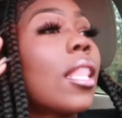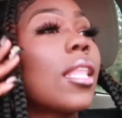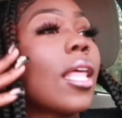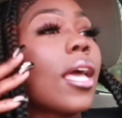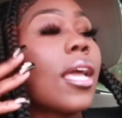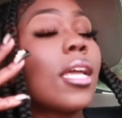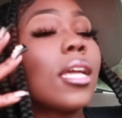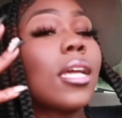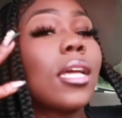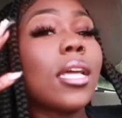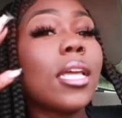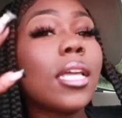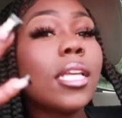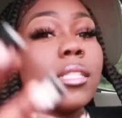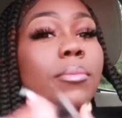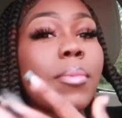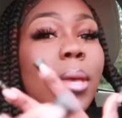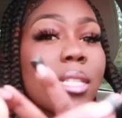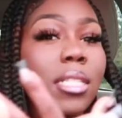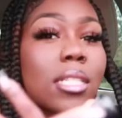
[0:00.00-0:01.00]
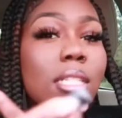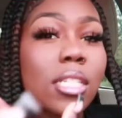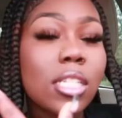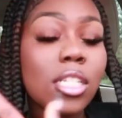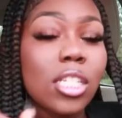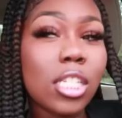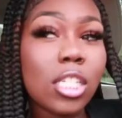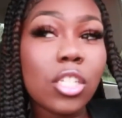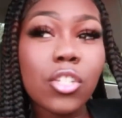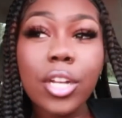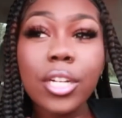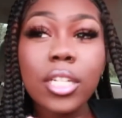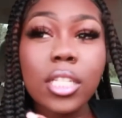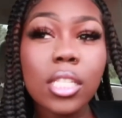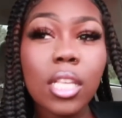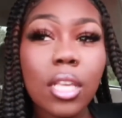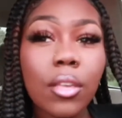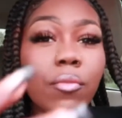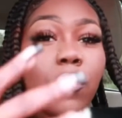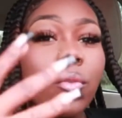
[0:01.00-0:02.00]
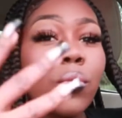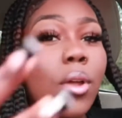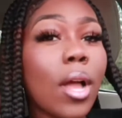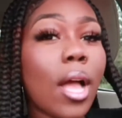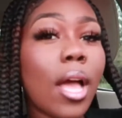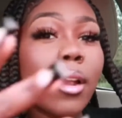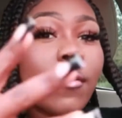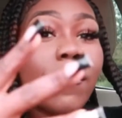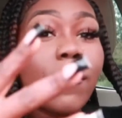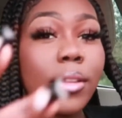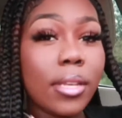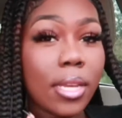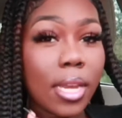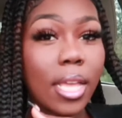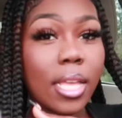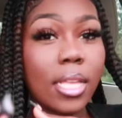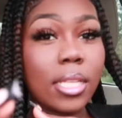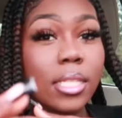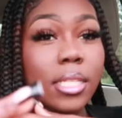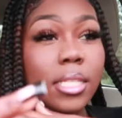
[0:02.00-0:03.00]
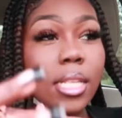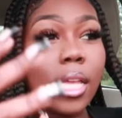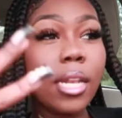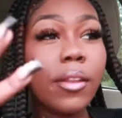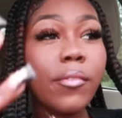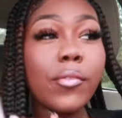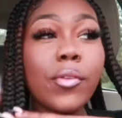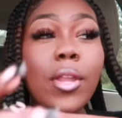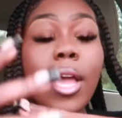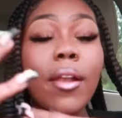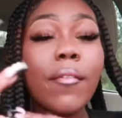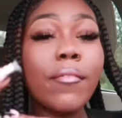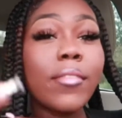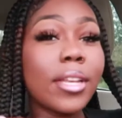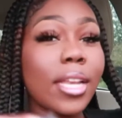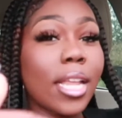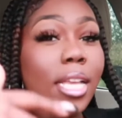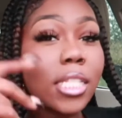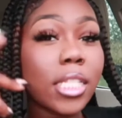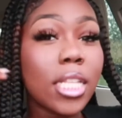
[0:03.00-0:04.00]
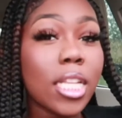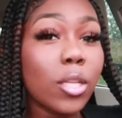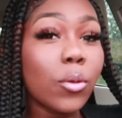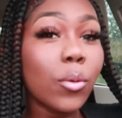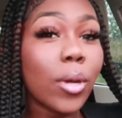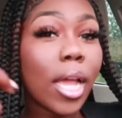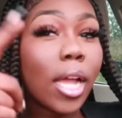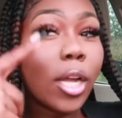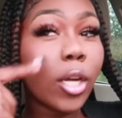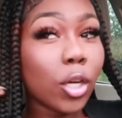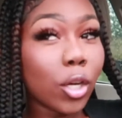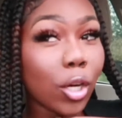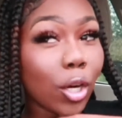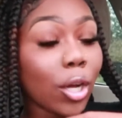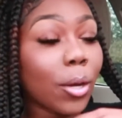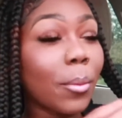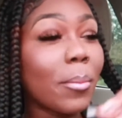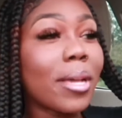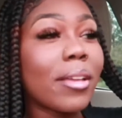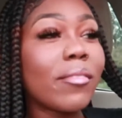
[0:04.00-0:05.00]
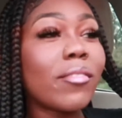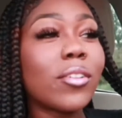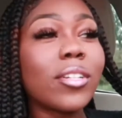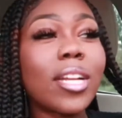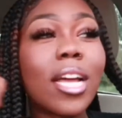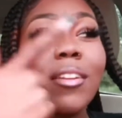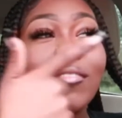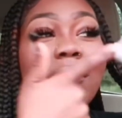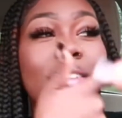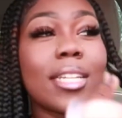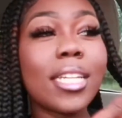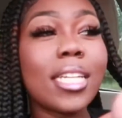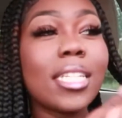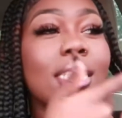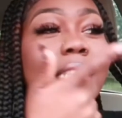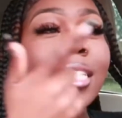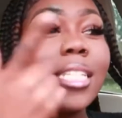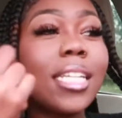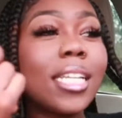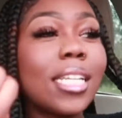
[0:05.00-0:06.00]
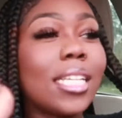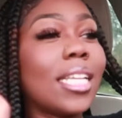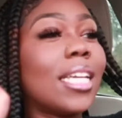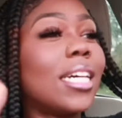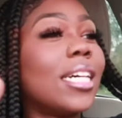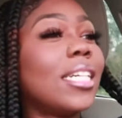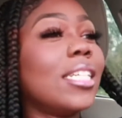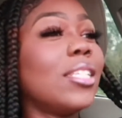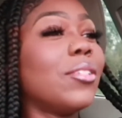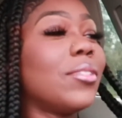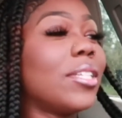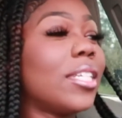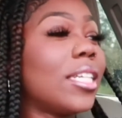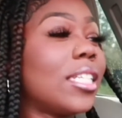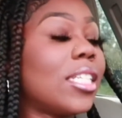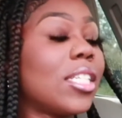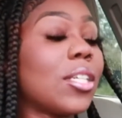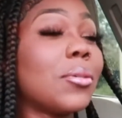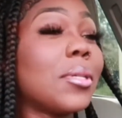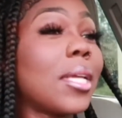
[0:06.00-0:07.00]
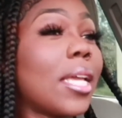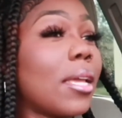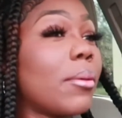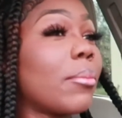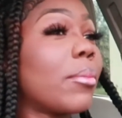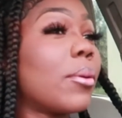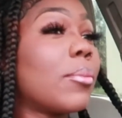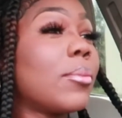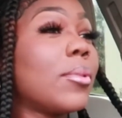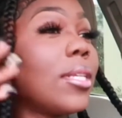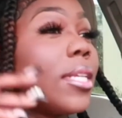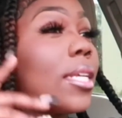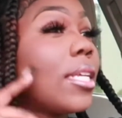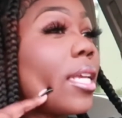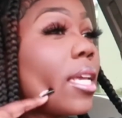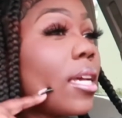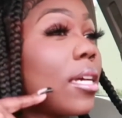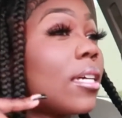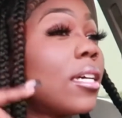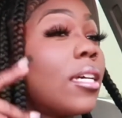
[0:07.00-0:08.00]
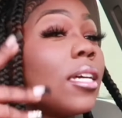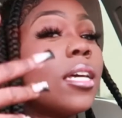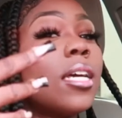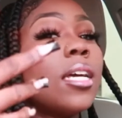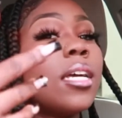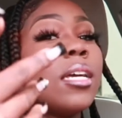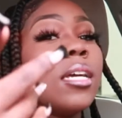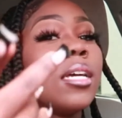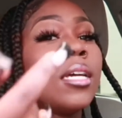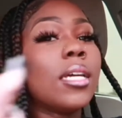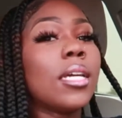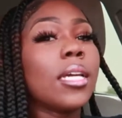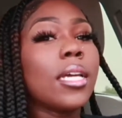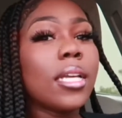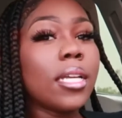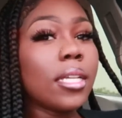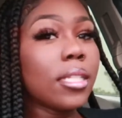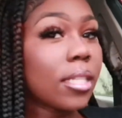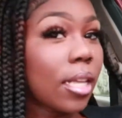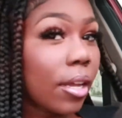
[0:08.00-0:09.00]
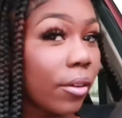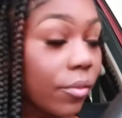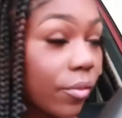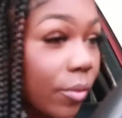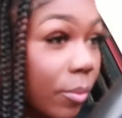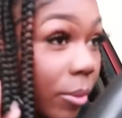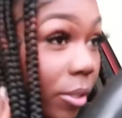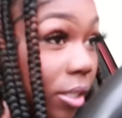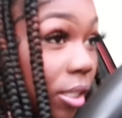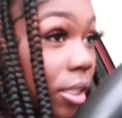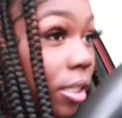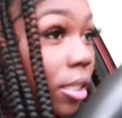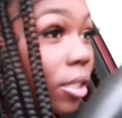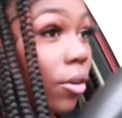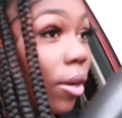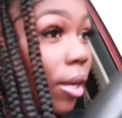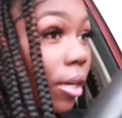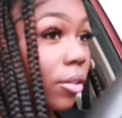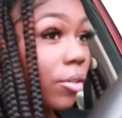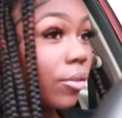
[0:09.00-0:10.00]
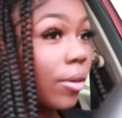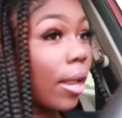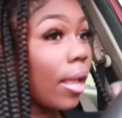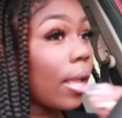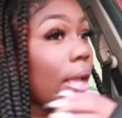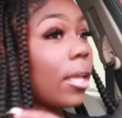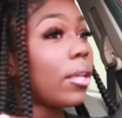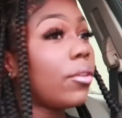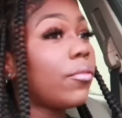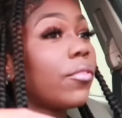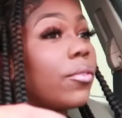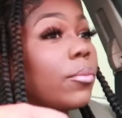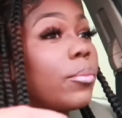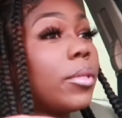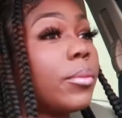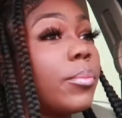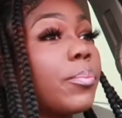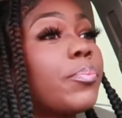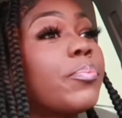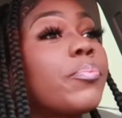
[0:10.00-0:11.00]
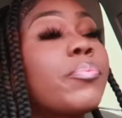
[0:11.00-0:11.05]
Like, it's basically just trying to see if you know how to finesse. And if you know how to finesse, then you that girl. But if you don't know how to finesse, then yeah, you need to get your game up. Yeah. Cause every female should know how to do that. You feel me?